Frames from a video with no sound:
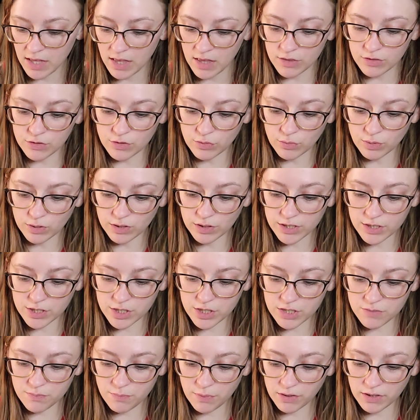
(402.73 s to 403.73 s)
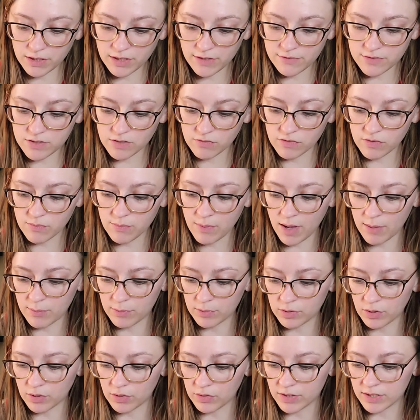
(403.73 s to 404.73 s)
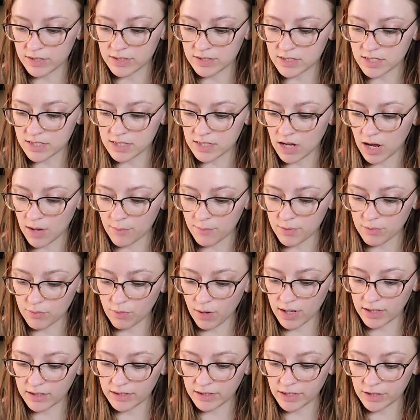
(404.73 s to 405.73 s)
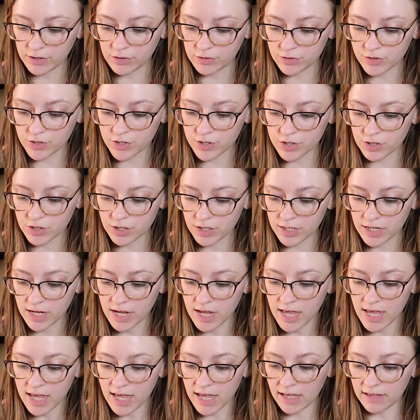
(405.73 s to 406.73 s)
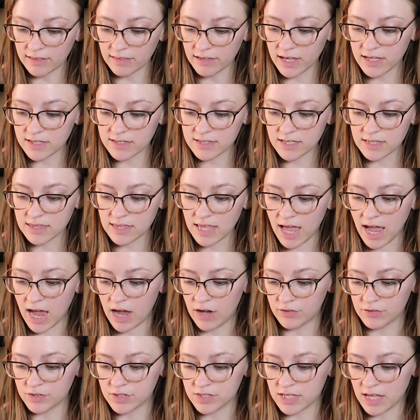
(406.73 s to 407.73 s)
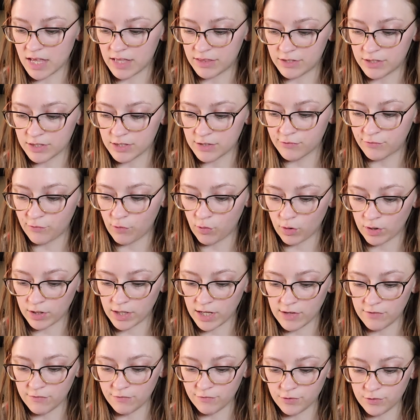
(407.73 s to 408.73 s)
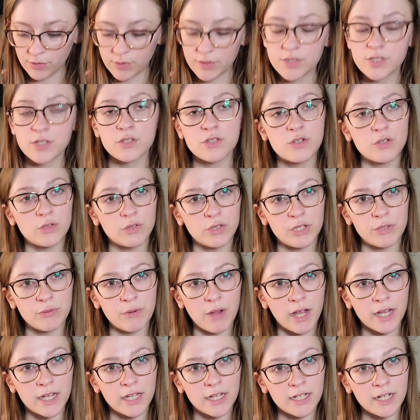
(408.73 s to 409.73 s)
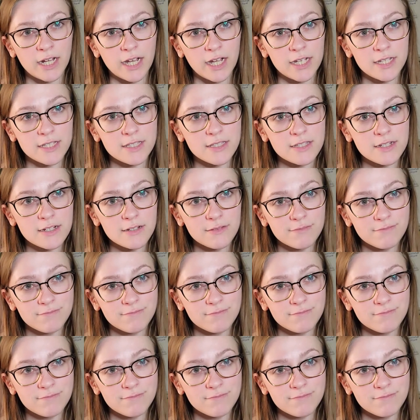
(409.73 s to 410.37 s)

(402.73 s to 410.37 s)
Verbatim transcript: The religious beliefs of the Babylonians cannot be rightly understood unless at the outset this foreign influence is duly recognized.